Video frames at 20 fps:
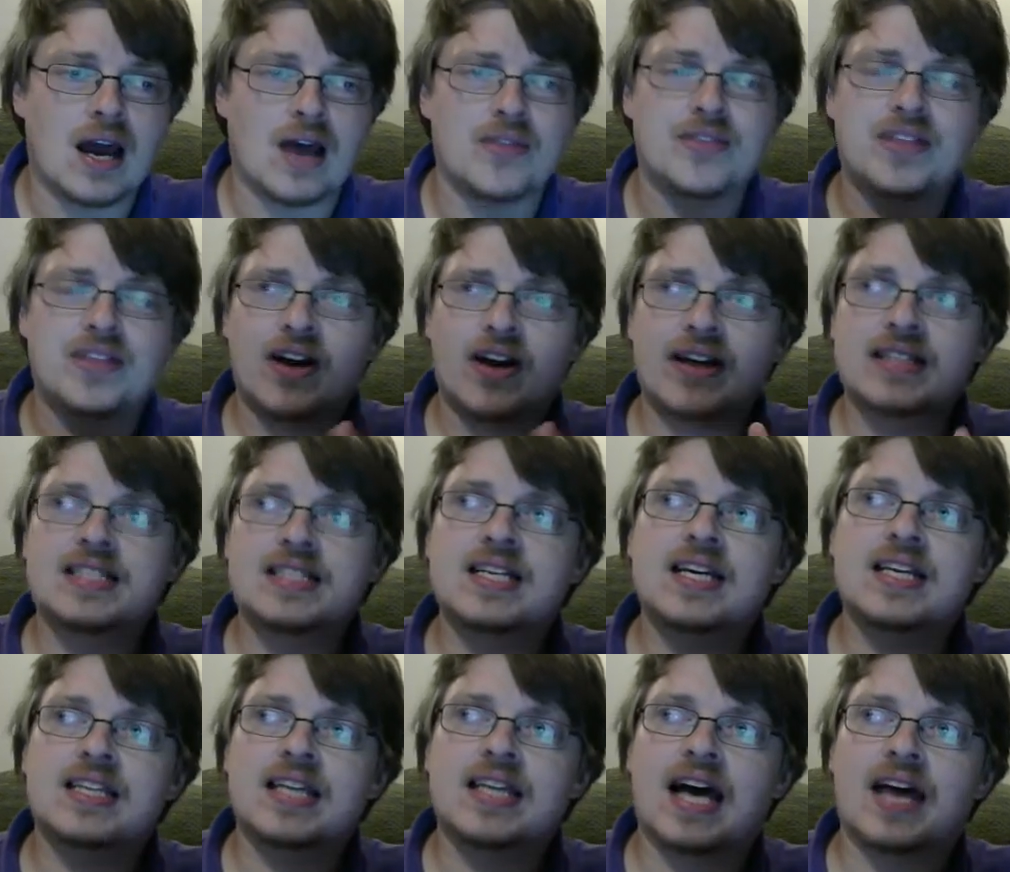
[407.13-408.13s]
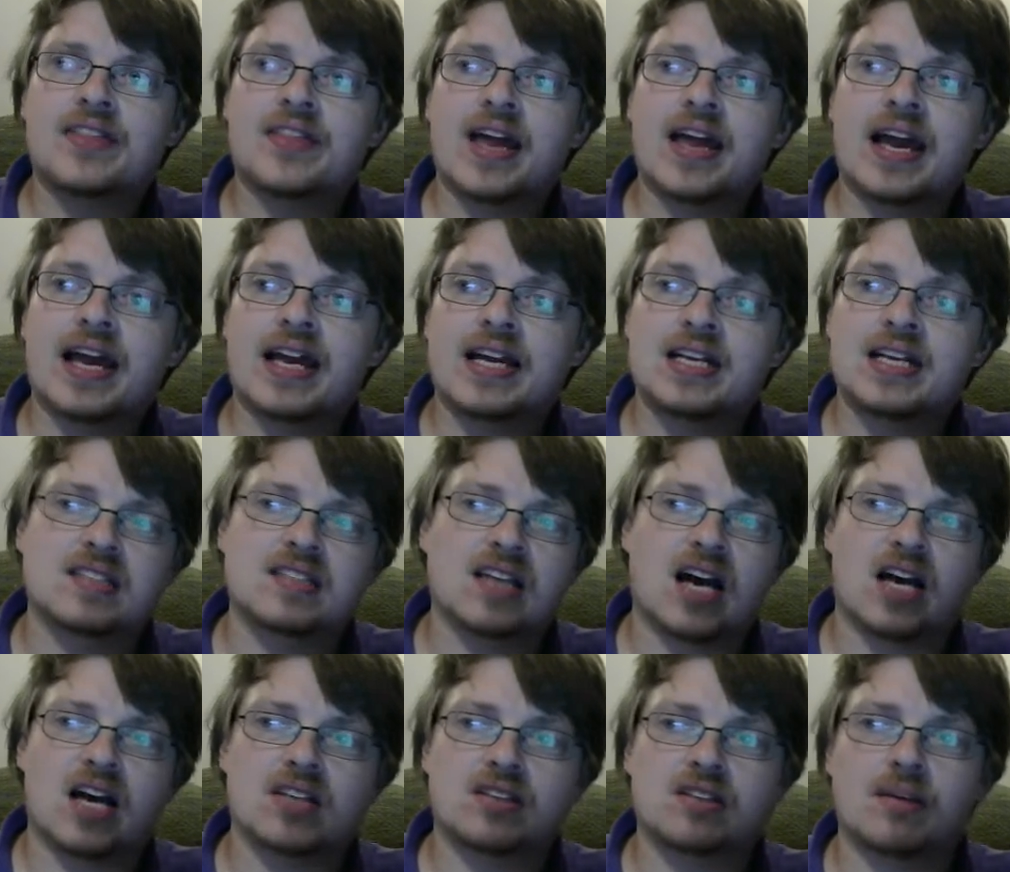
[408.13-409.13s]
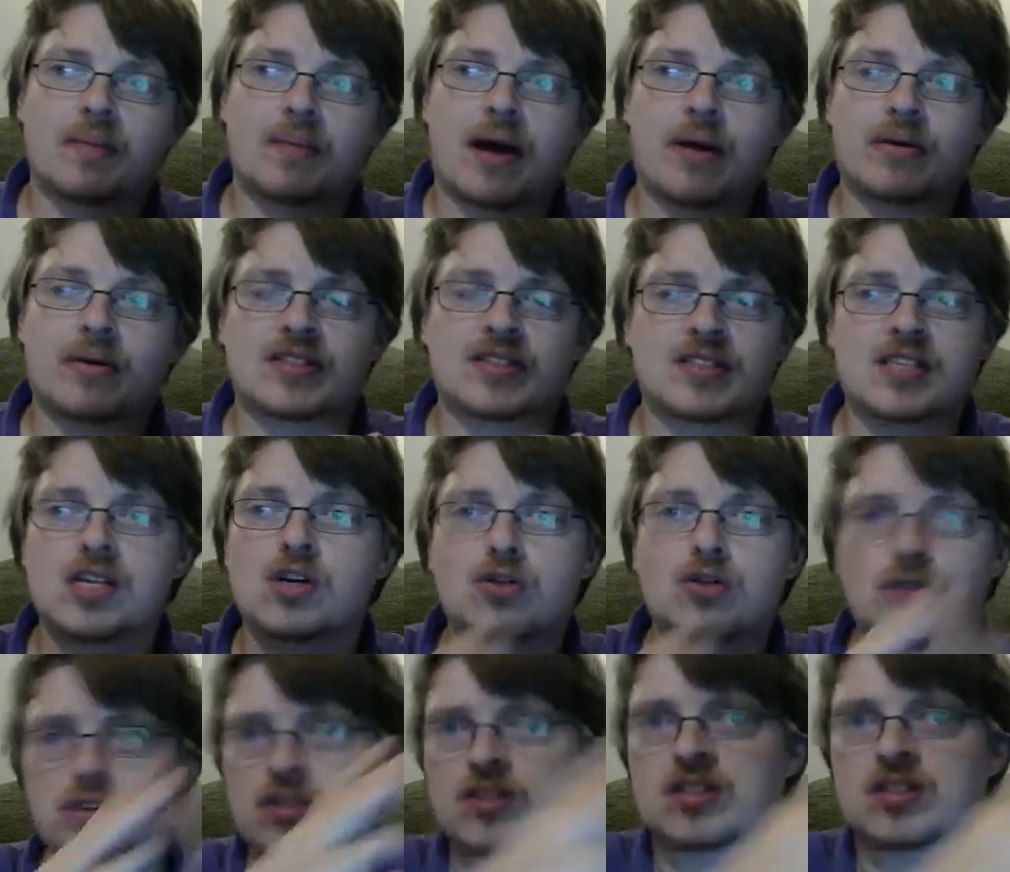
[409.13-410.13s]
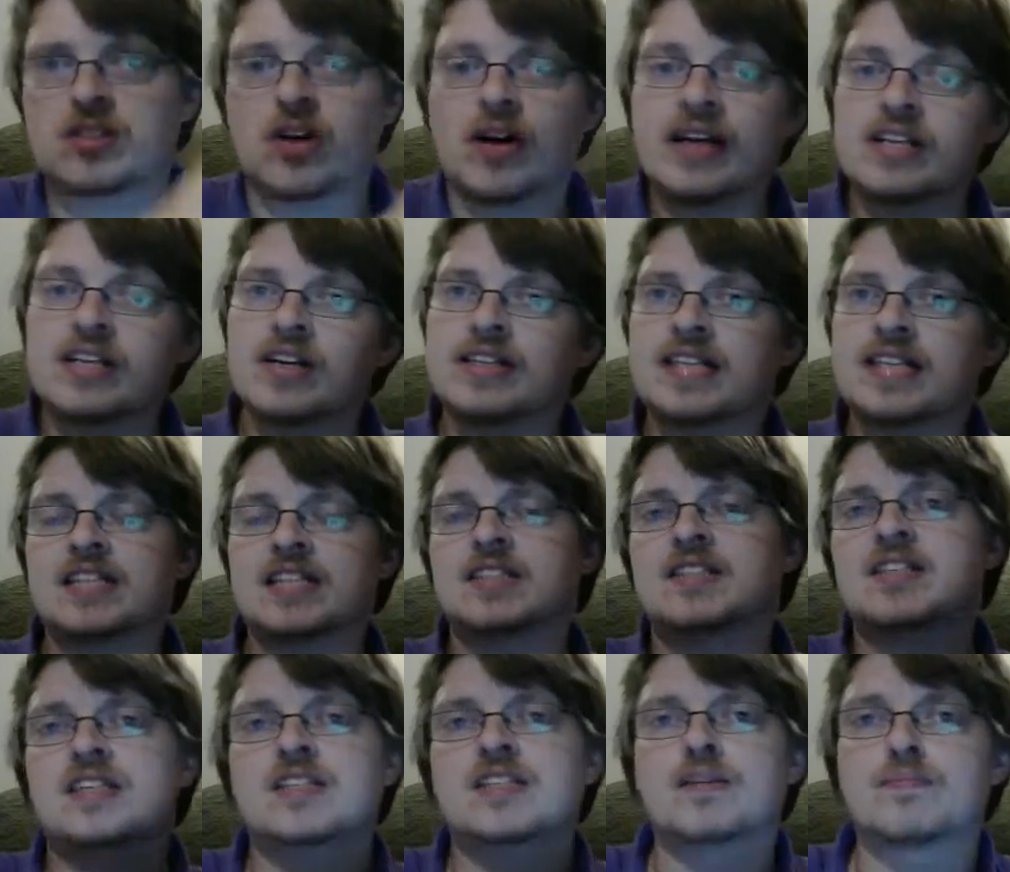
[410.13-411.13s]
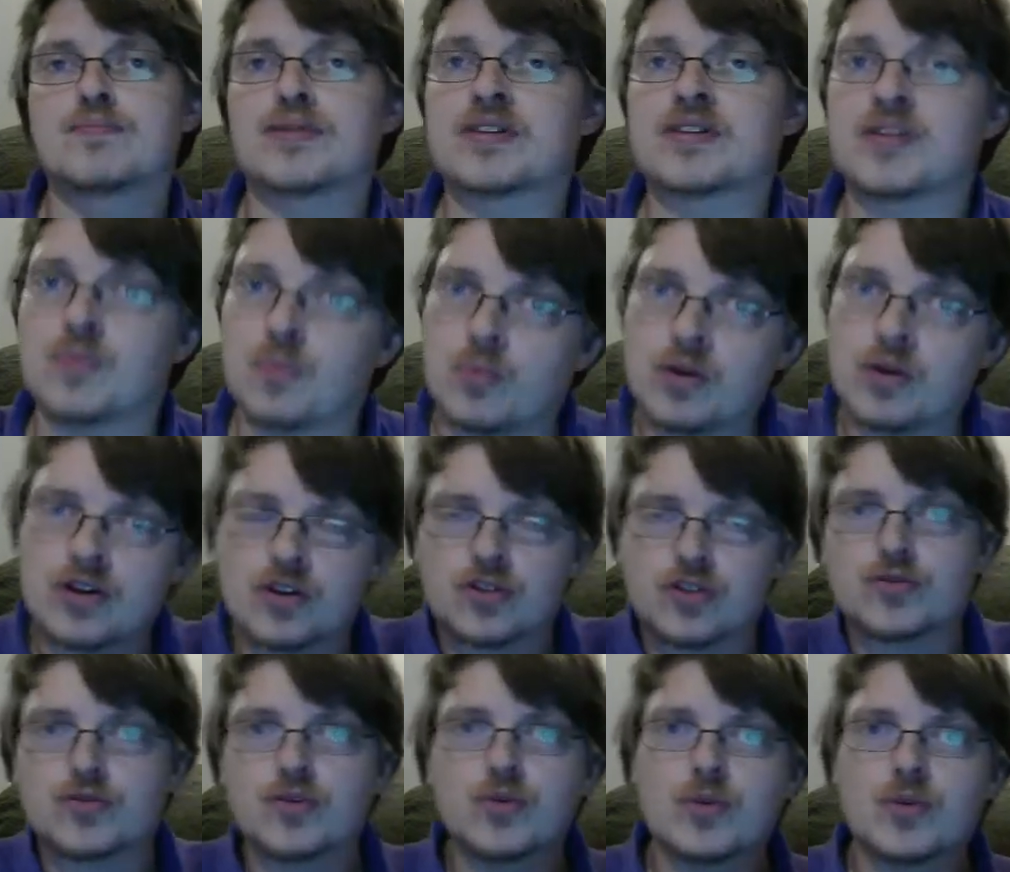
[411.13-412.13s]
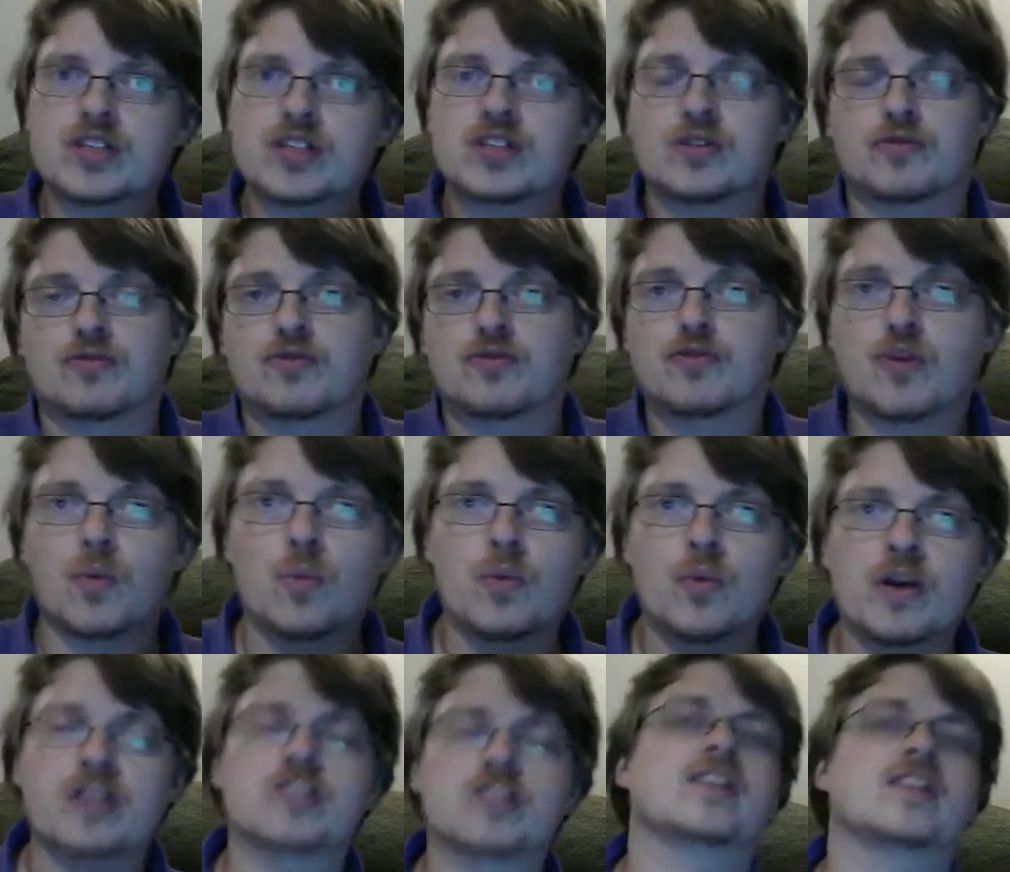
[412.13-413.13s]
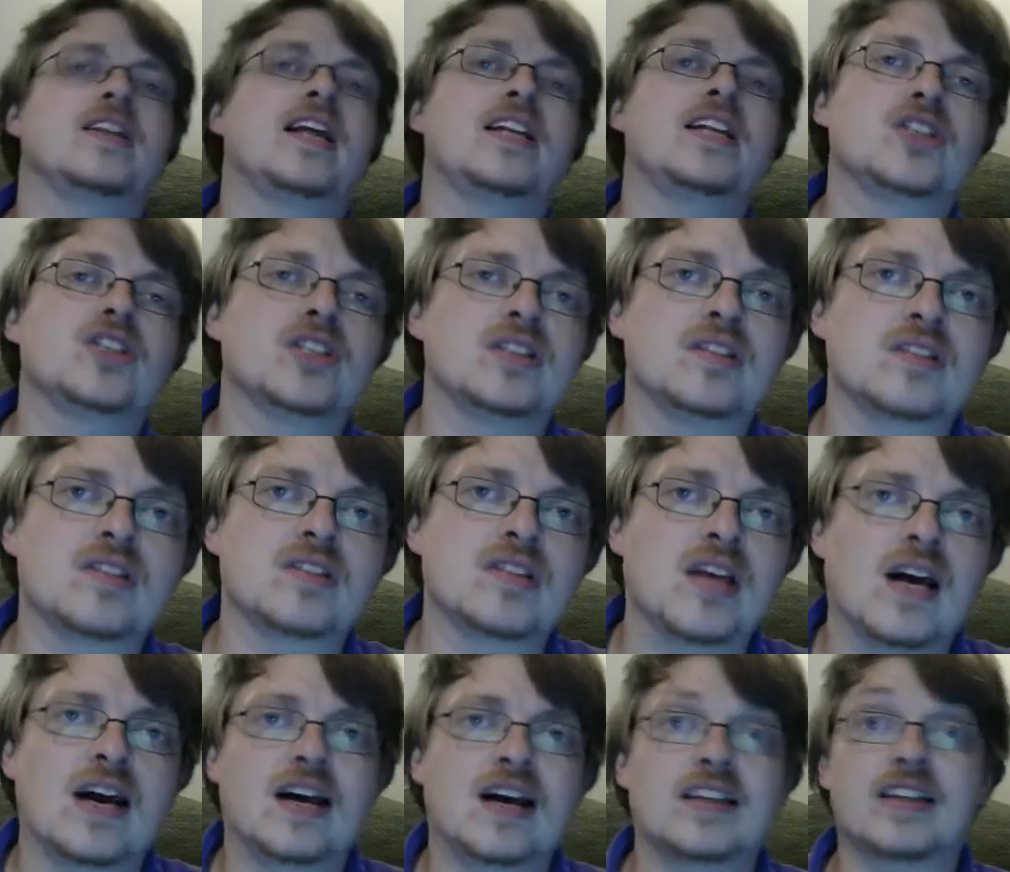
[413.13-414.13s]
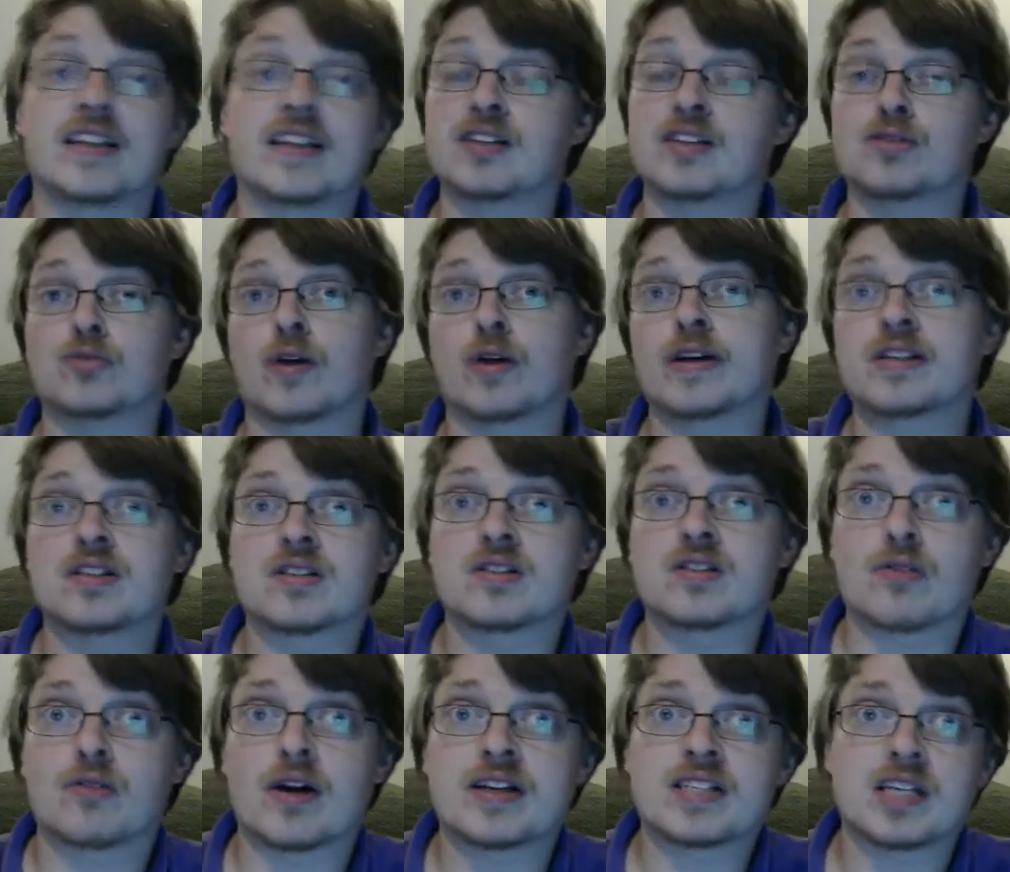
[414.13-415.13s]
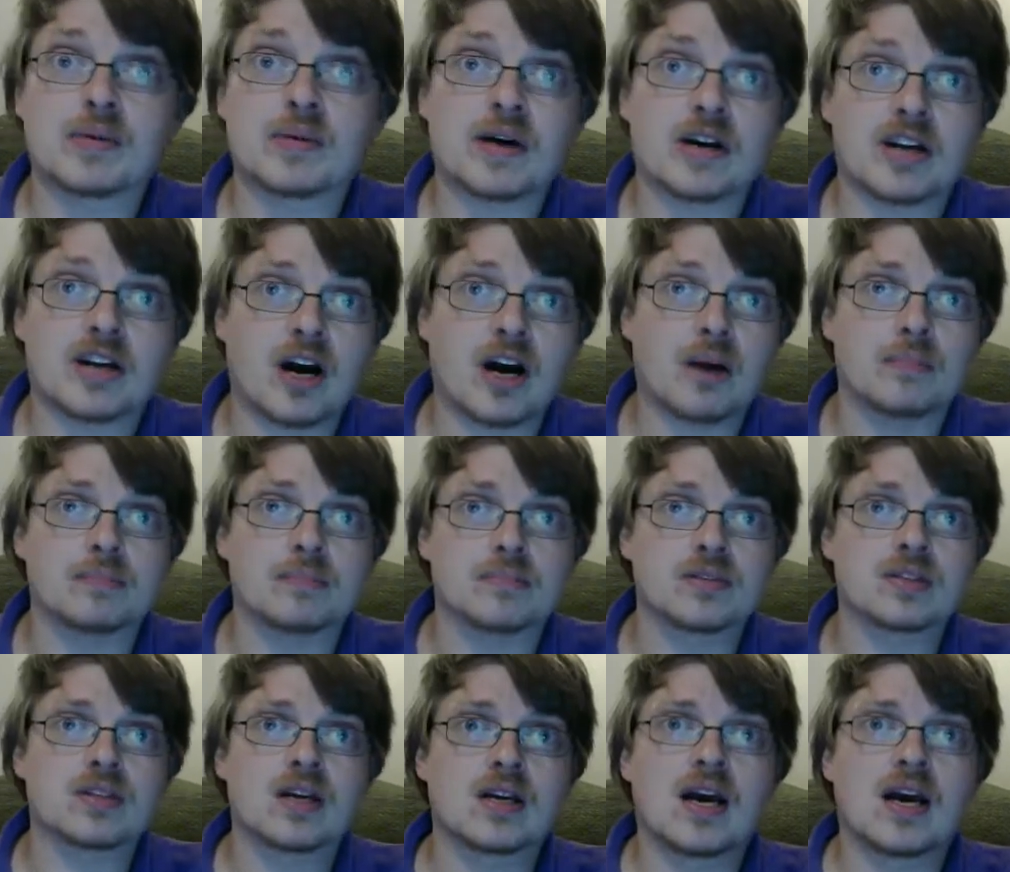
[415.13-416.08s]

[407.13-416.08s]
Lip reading: The idea that there is somehow a secret side identity to Britain through which and from which the legends that these writers are writing about comes.